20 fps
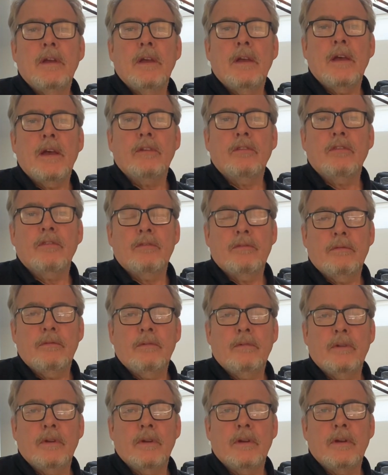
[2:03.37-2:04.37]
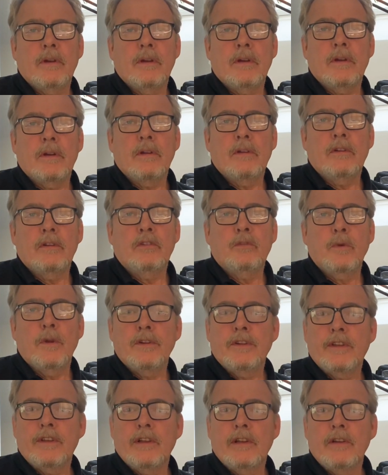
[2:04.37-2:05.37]
at
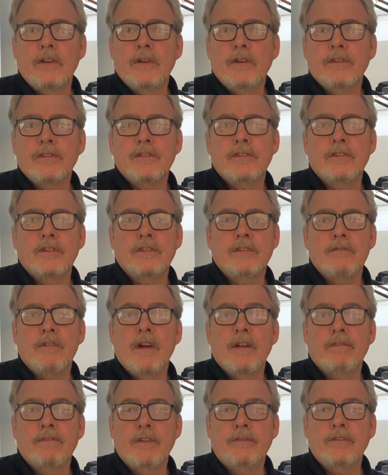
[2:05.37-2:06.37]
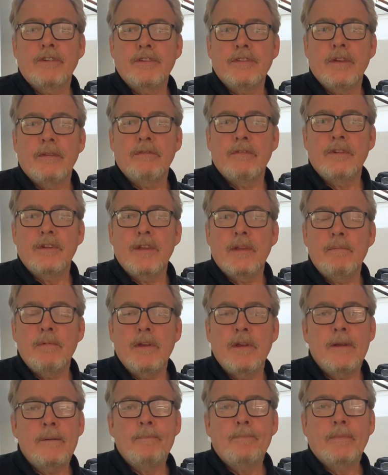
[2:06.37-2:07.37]
20 kilohertz is around 57
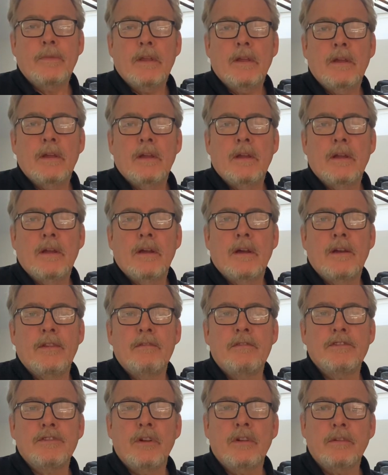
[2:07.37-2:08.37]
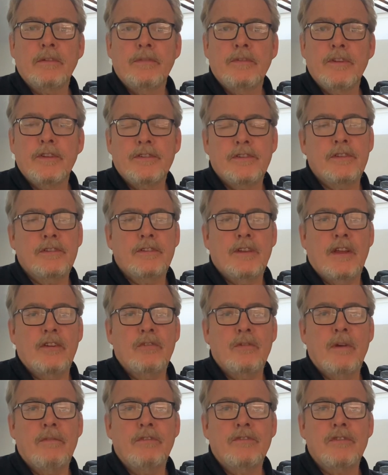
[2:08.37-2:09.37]
dB. The result of this is that
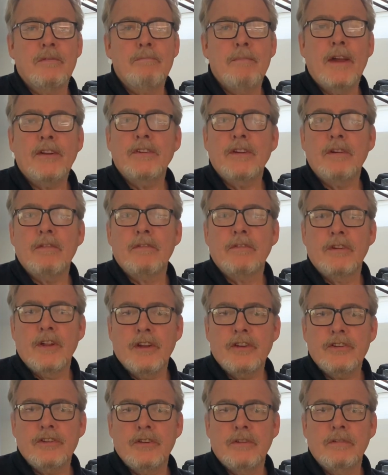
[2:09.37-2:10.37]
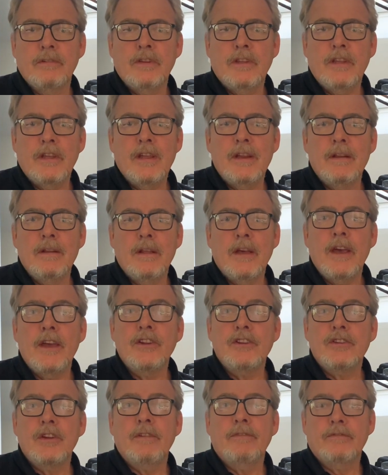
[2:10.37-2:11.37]
you have a dramatic reduction in
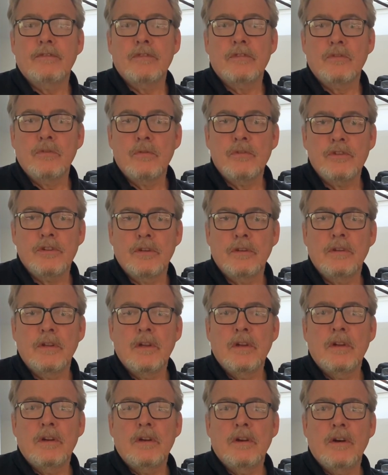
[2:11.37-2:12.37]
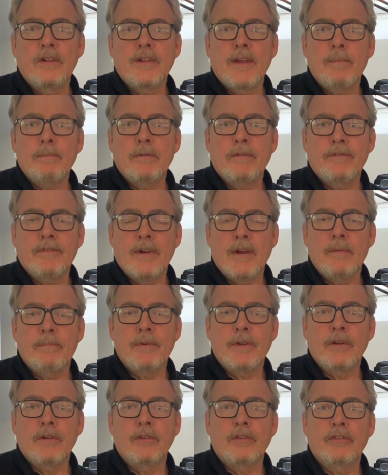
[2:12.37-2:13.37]
HF distortion on the amplifier,
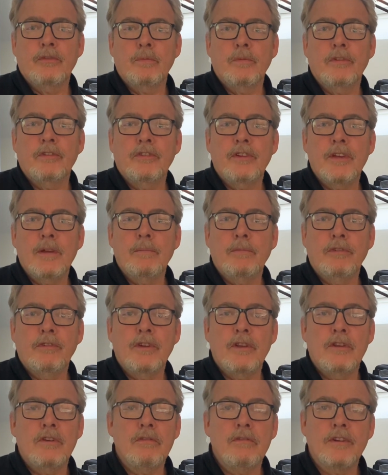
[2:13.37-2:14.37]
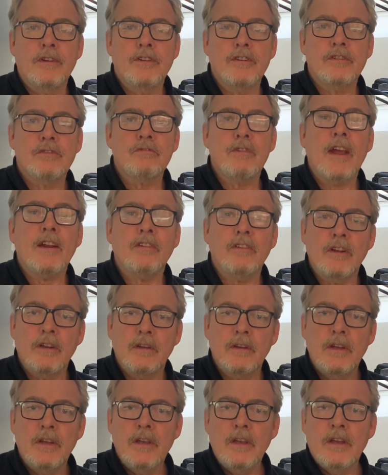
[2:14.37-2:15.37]
because with TMC you're
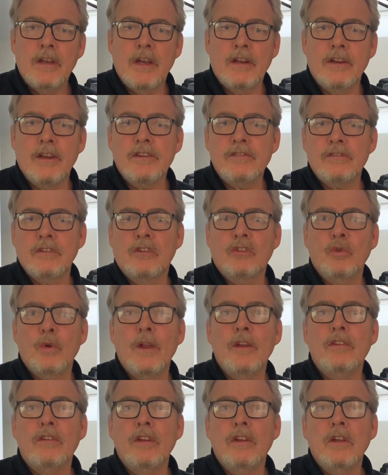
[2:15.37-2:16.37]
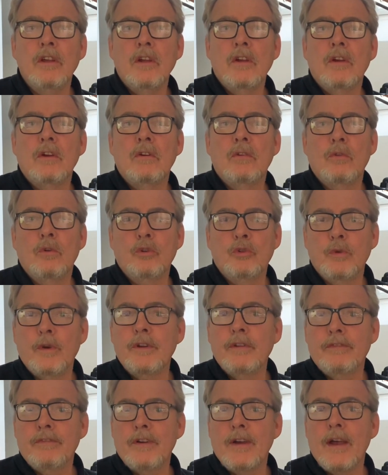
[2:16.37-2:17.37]
extracting an extra 20 or
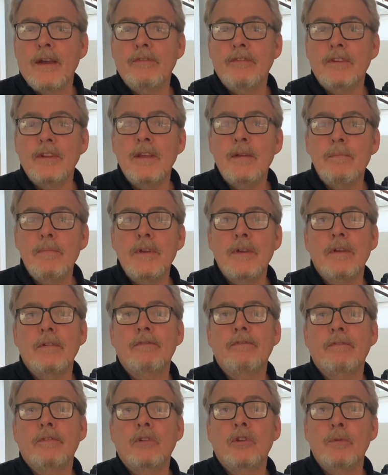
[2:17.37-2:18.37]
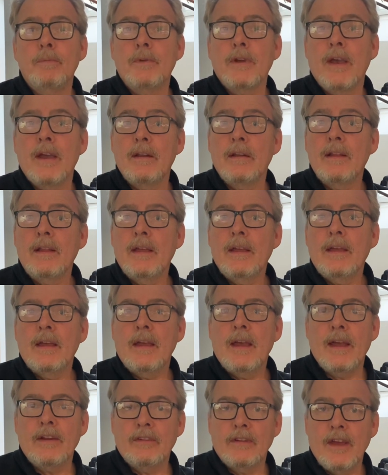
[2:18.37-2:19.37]
25 dB of loop gain
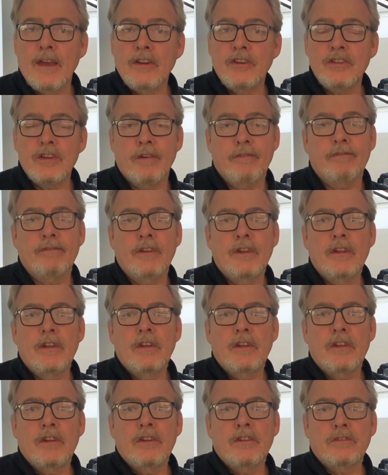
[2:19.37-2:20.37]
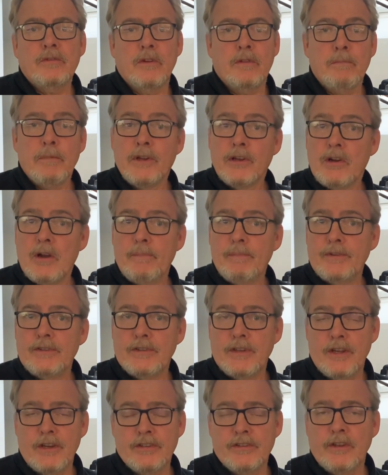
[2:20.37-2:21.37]
at HF. So with Miller
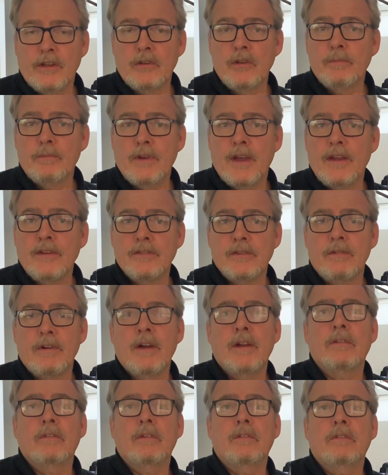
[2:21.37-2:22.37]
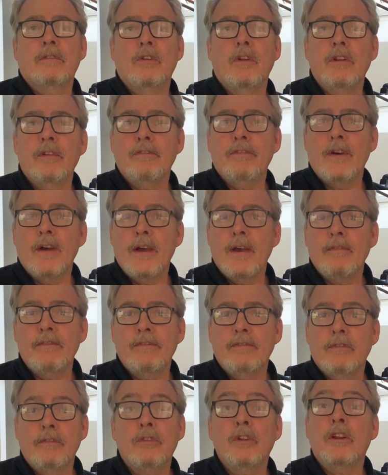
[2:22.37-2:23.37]
compensation, the loop gain is around 30
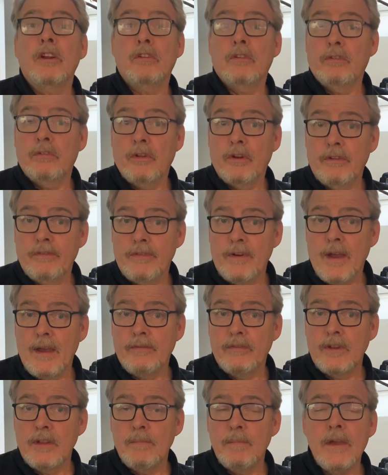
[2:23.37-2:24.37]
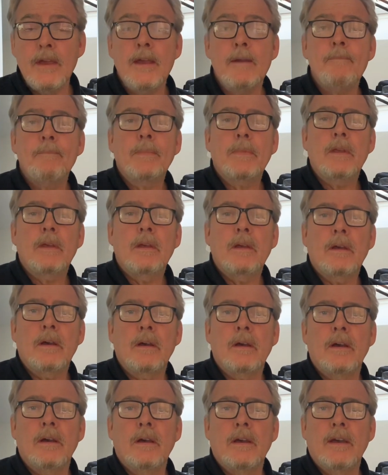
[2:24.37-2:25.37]
to 35 dB.
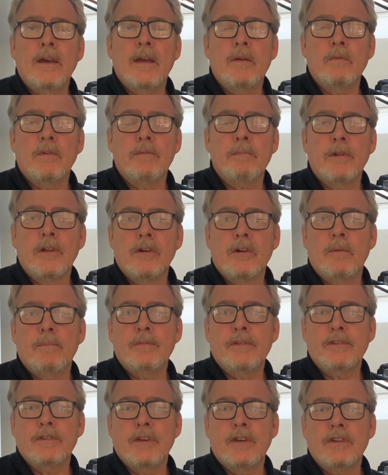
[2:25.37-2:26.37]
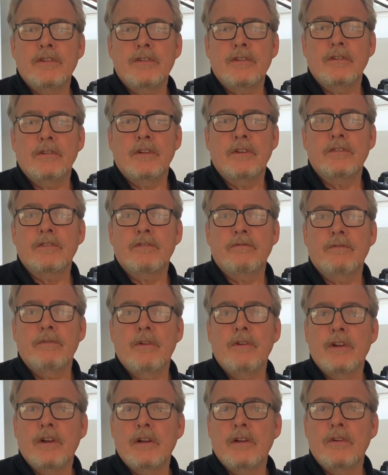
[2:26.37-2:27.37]
And with Miller compensation, it's
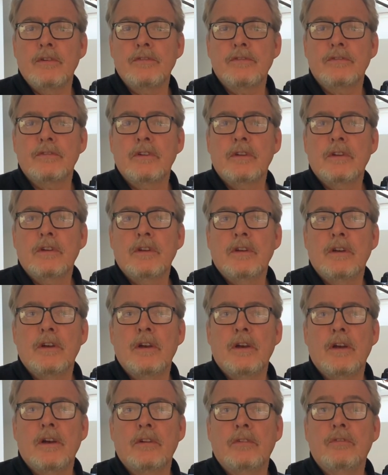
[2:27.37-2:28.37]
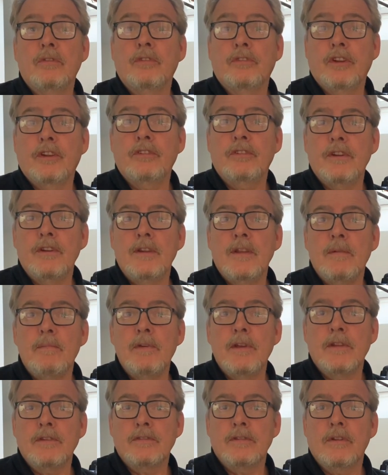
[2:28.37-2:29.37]
very close to 60
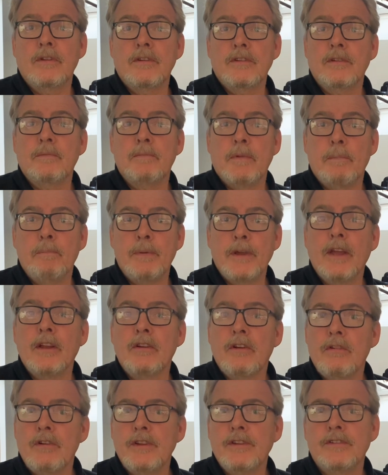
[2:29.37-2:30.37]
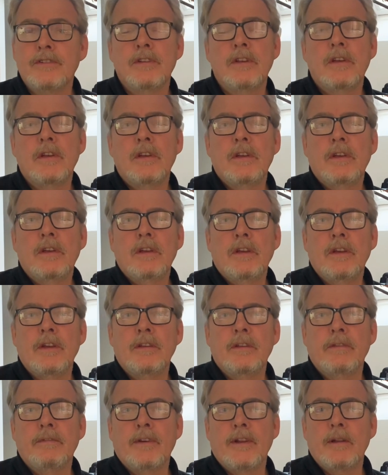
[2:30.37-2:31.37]
dB. So there's a big increase in
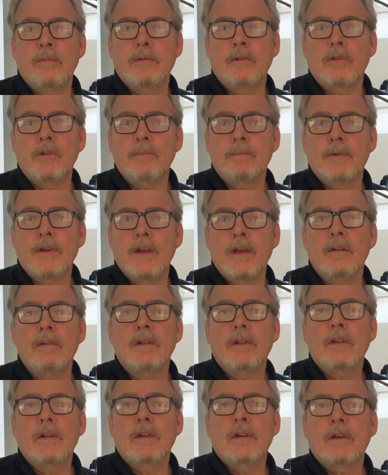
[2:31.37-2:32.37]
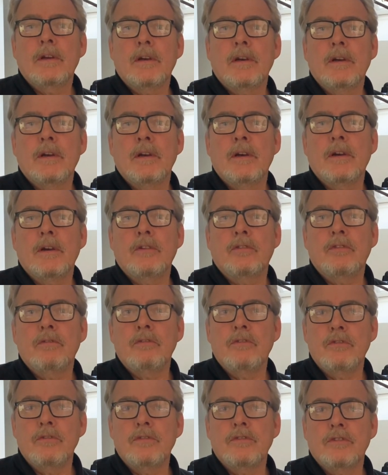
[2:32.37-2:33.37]
the available loop gain to
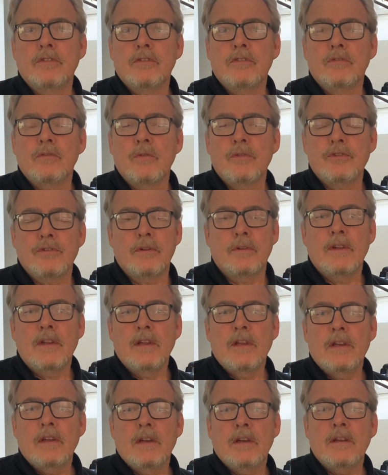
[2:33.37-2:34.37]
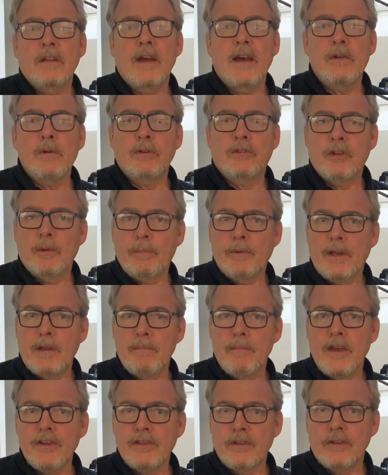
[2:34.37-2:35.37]
reduce distortion. And how you typically
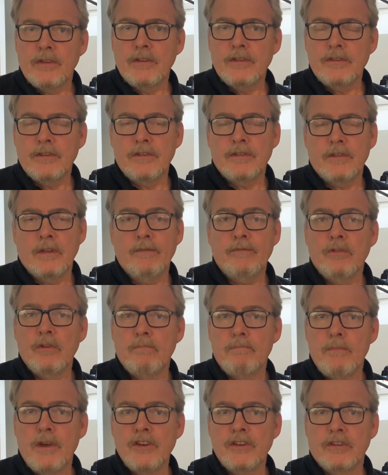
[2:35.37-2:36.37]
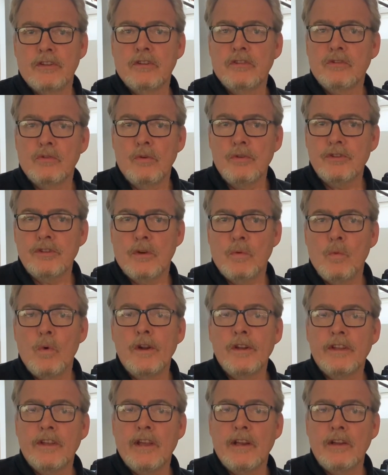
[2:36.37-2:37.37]
measure this is, if you measure the distortion at
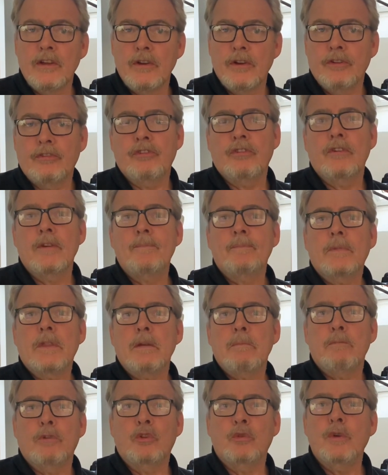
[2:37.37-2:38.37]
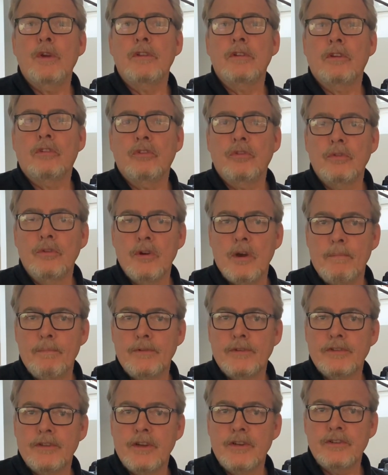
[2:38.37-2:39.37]
1 kilohertz between the two
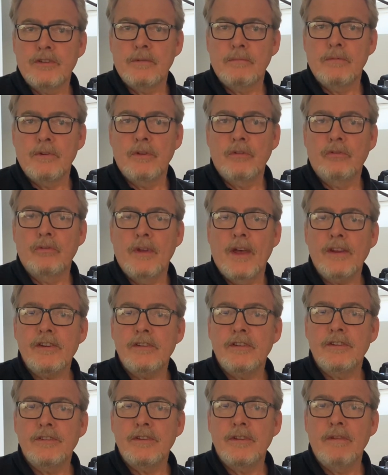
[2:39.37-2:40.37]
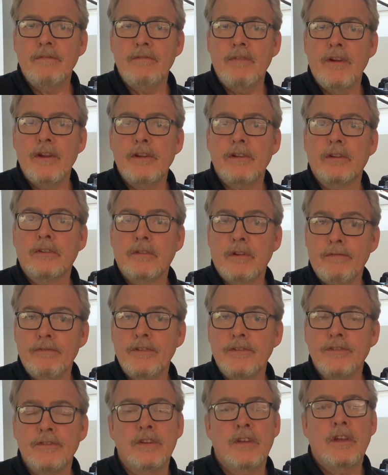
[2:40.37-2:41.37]
compensation modes, you actually see very little
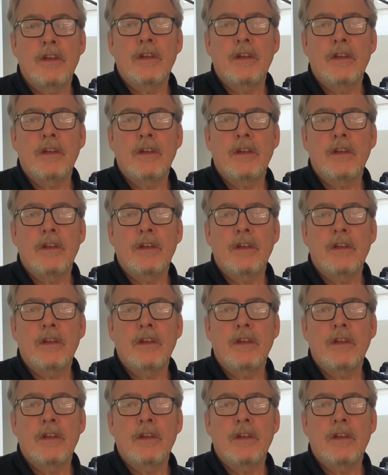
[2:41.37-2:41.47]
difference